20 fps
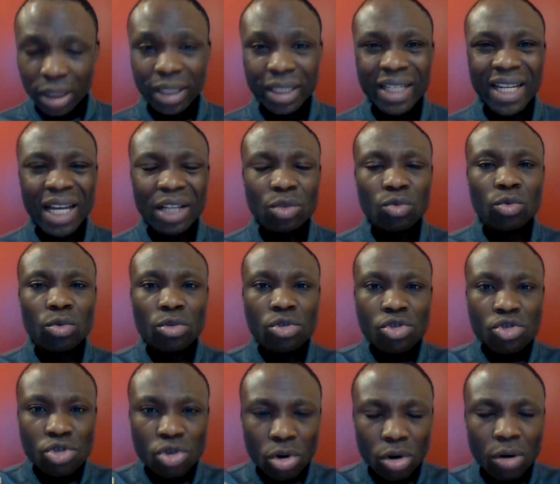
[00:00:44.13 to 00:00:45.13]
that will
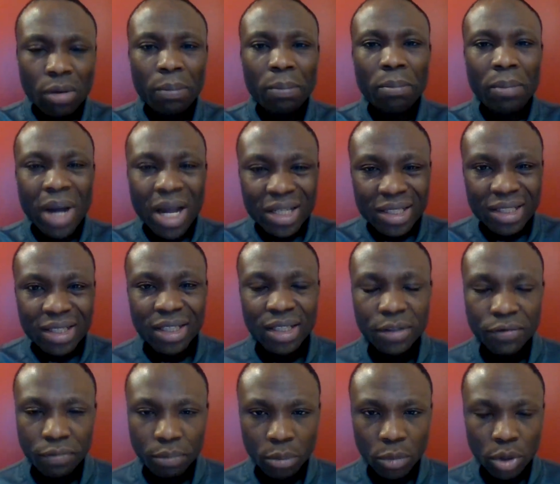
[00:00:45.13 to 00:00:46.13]
draw
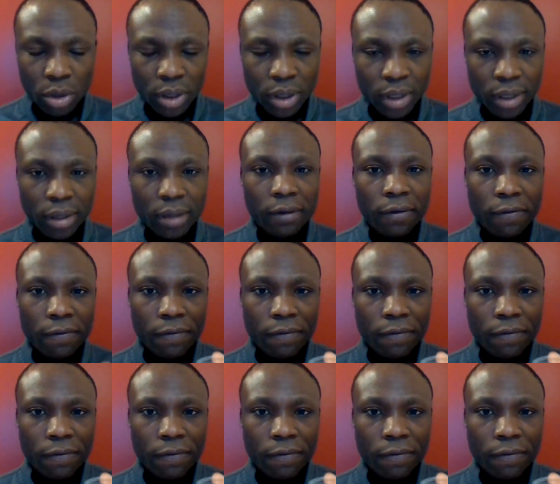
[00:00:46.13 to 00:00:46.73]
massive money,